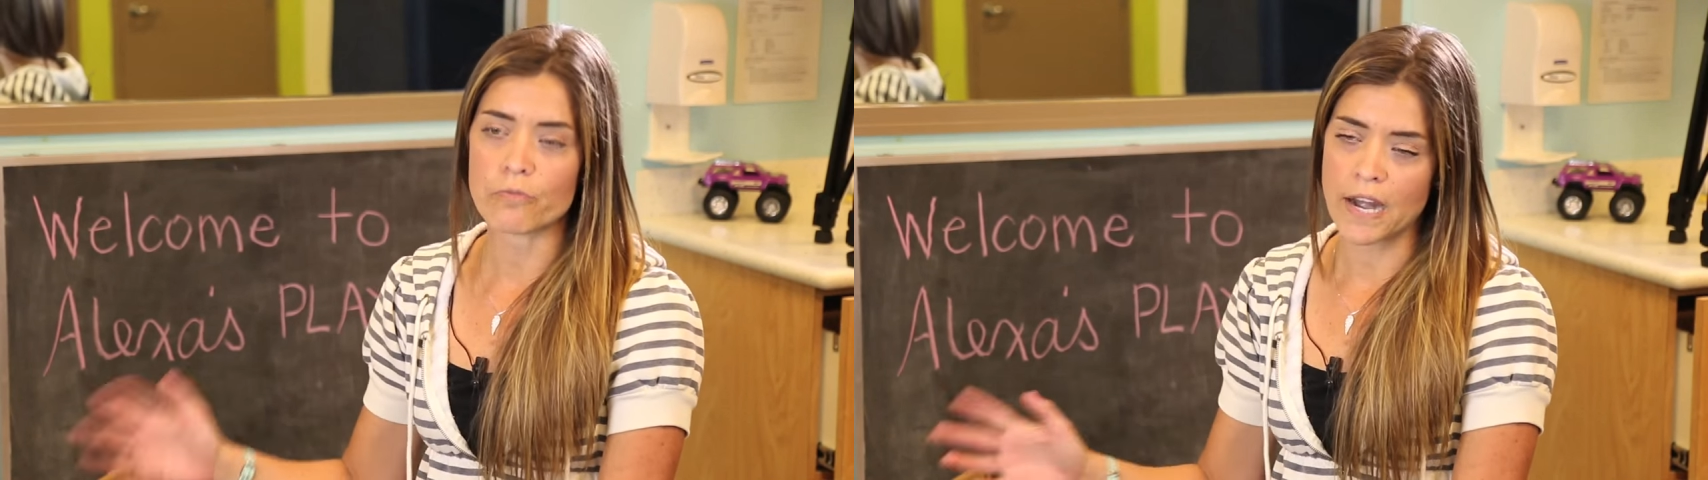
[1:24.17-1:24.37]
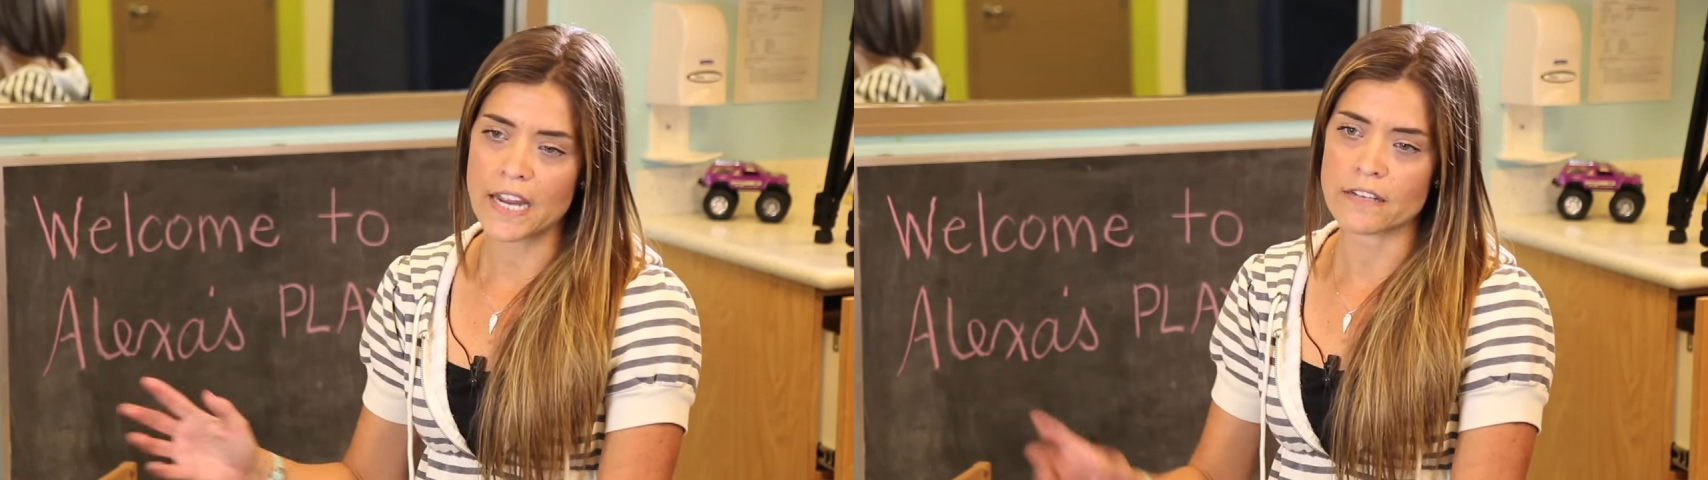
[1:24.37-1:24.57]

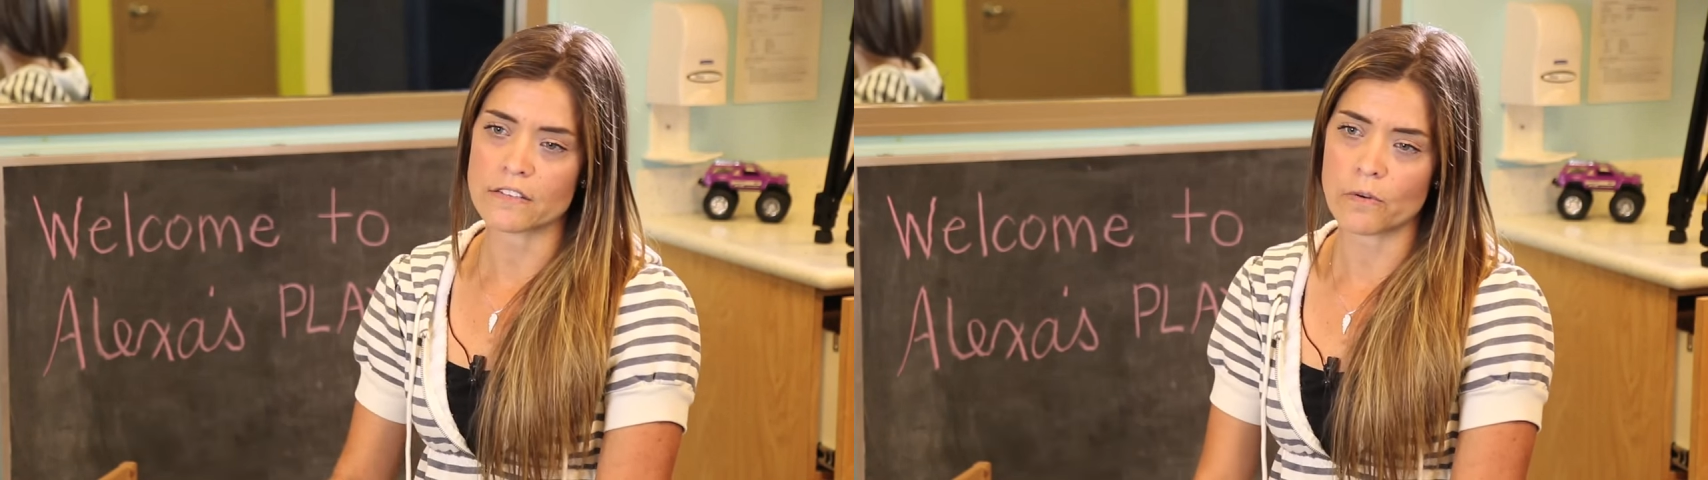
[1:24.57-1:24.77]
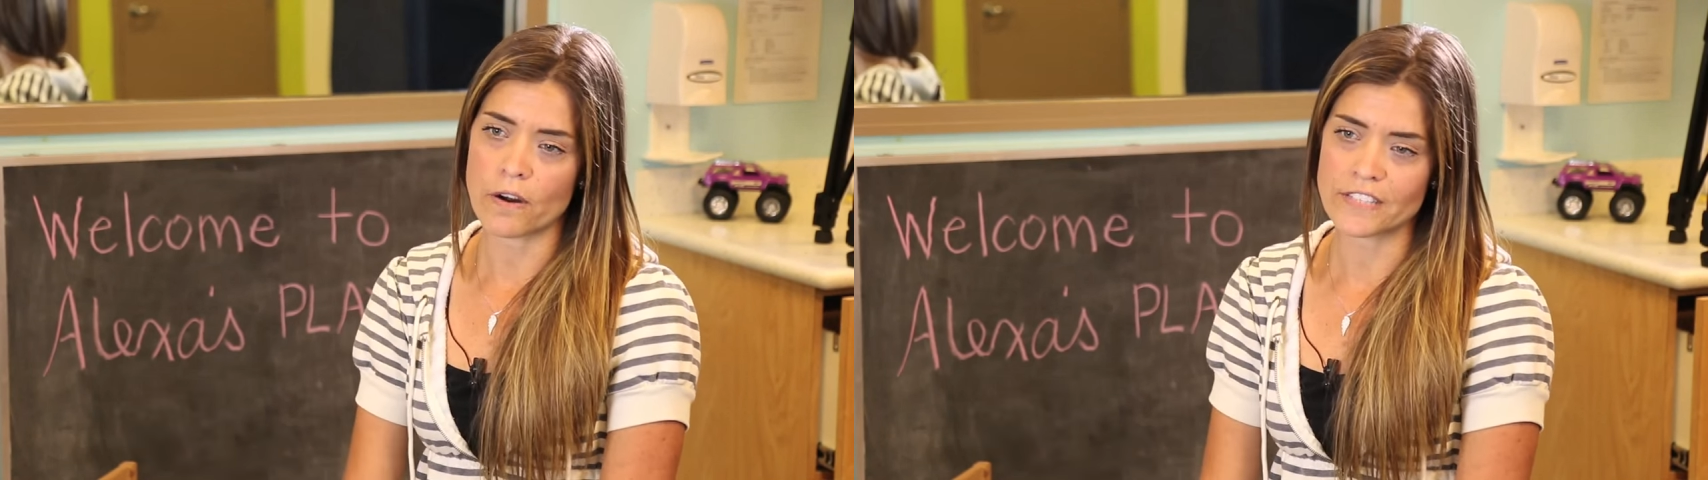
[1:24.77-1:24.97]
great
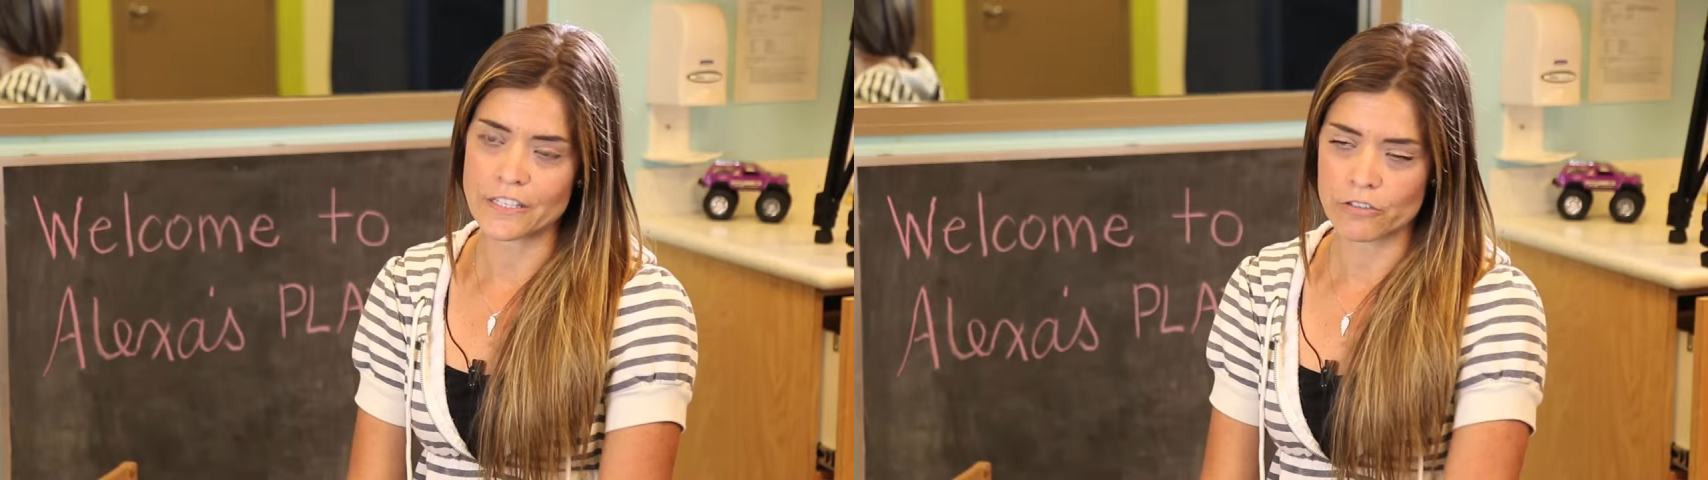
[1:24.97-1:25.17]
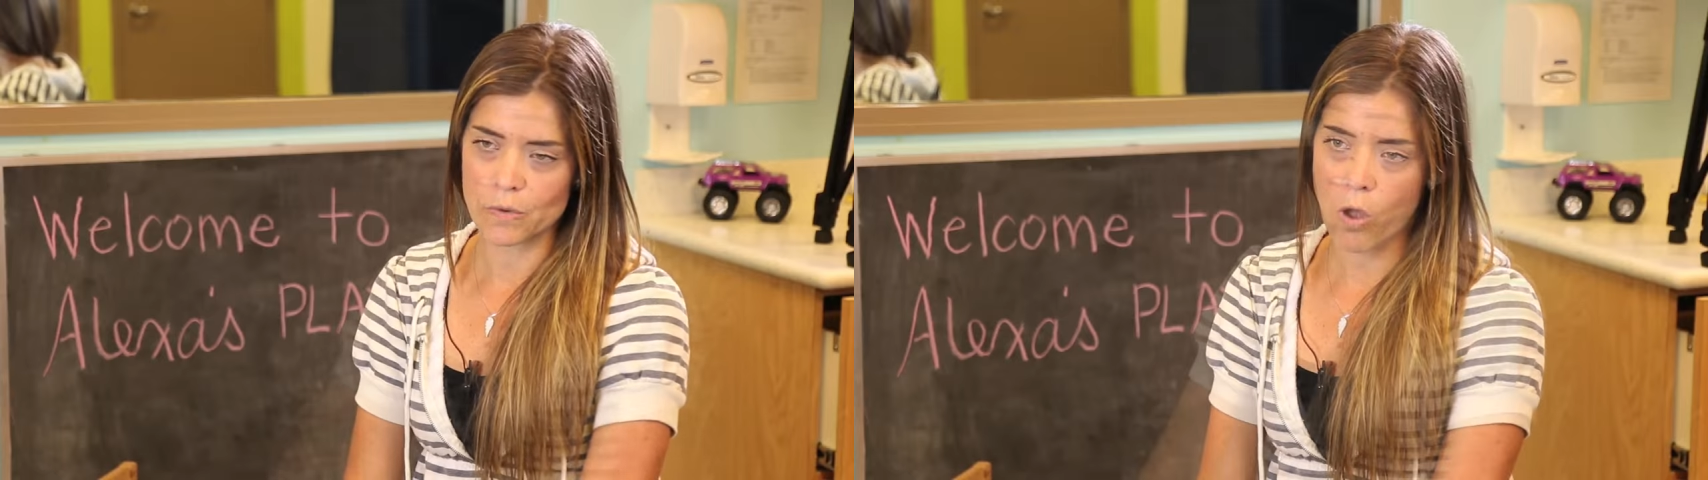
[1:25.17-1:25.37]
to our
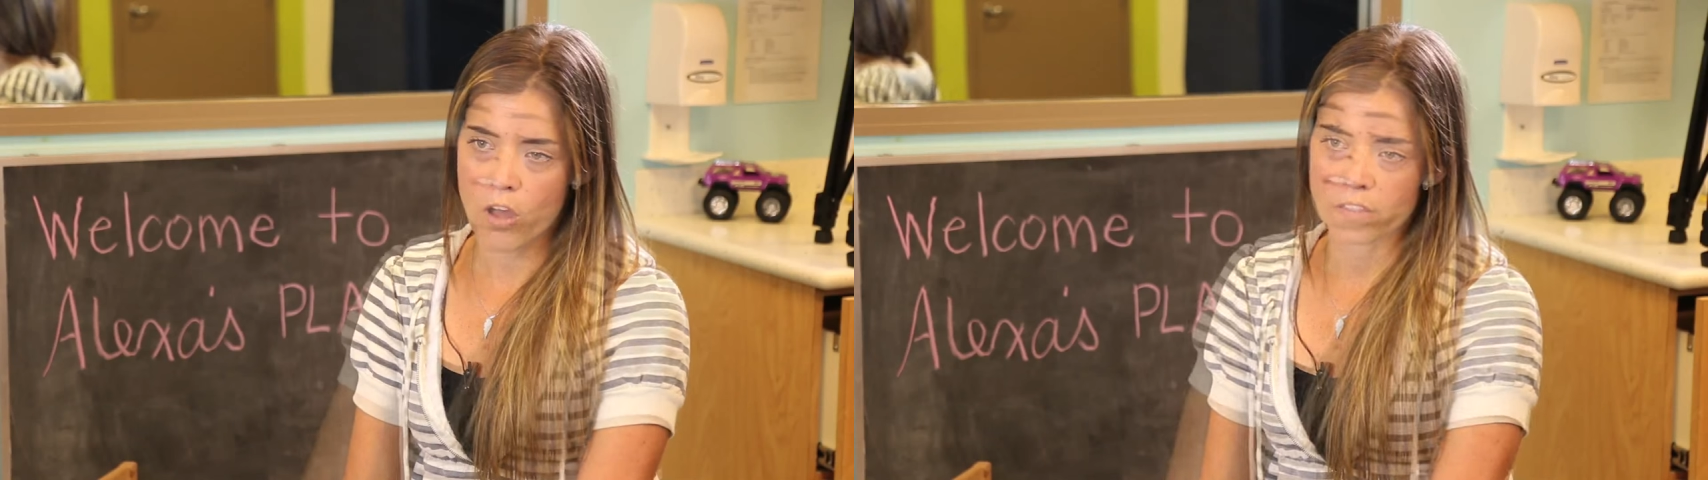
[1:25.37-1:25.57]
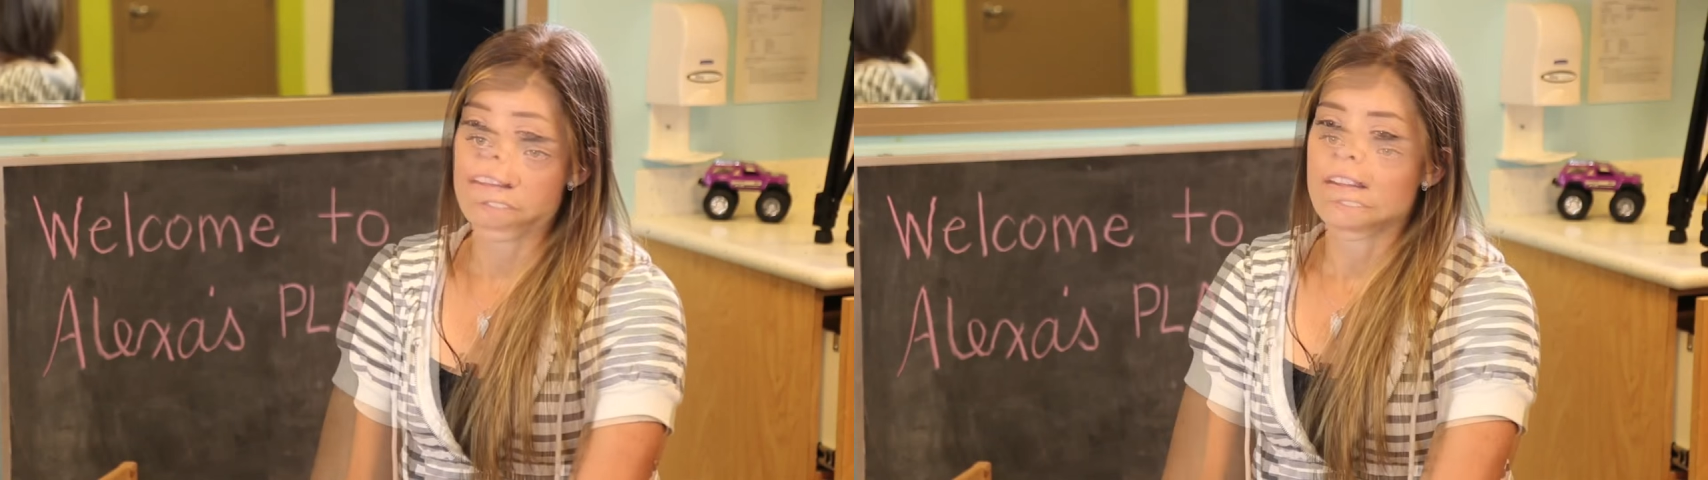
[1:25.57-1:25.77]
sensory
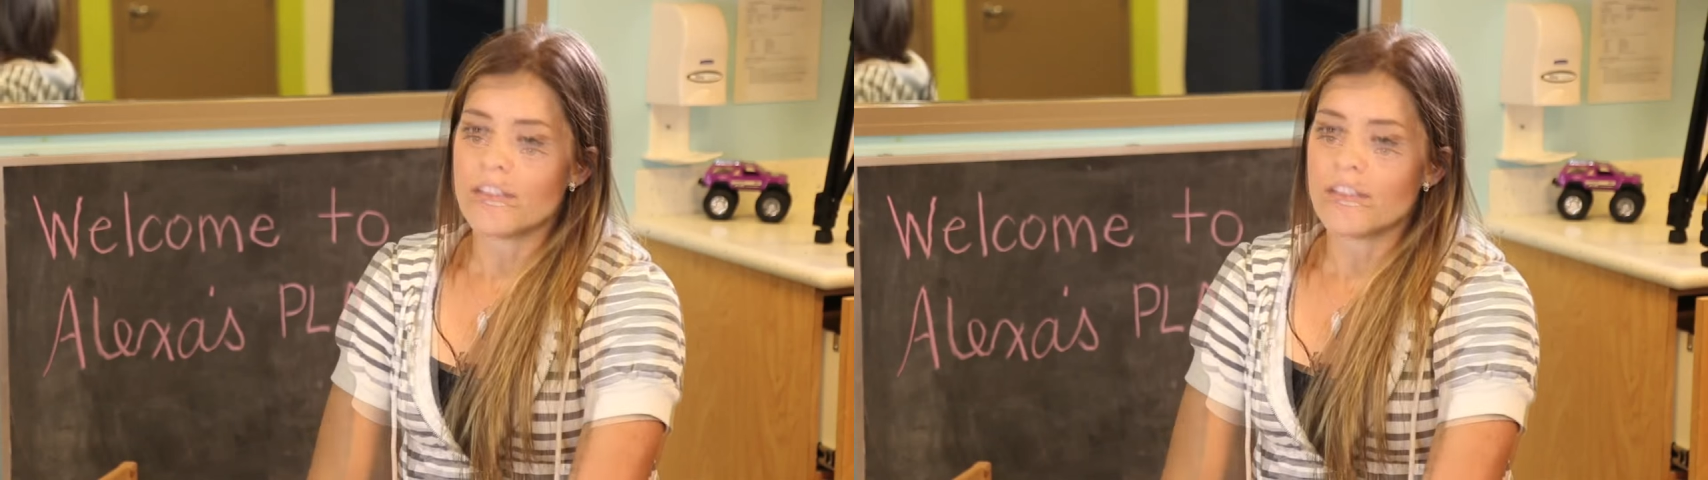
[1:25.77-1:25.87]
wall.